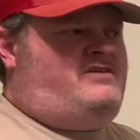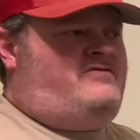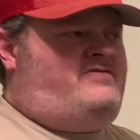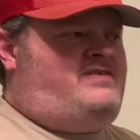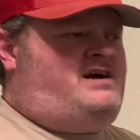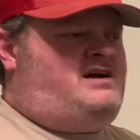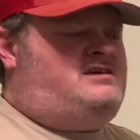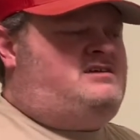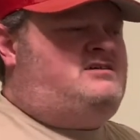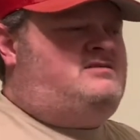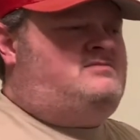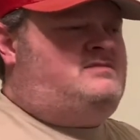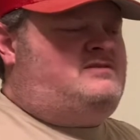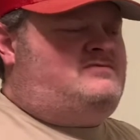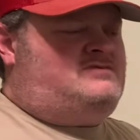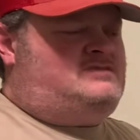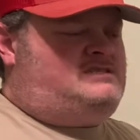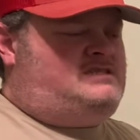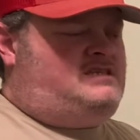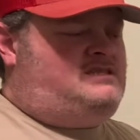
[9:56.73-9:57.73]
vacuum that
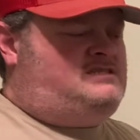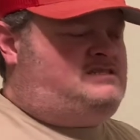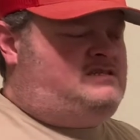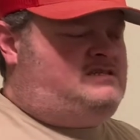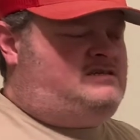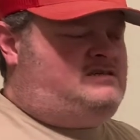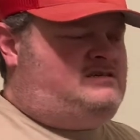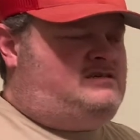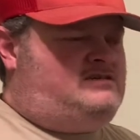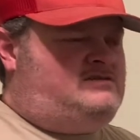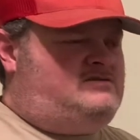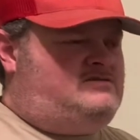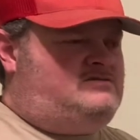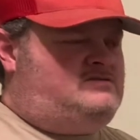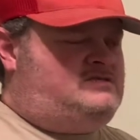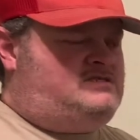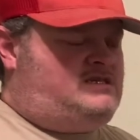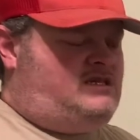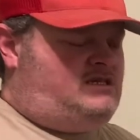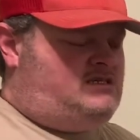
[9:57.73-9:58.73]
was easy to
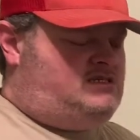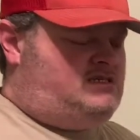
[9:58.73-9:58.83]
use, easy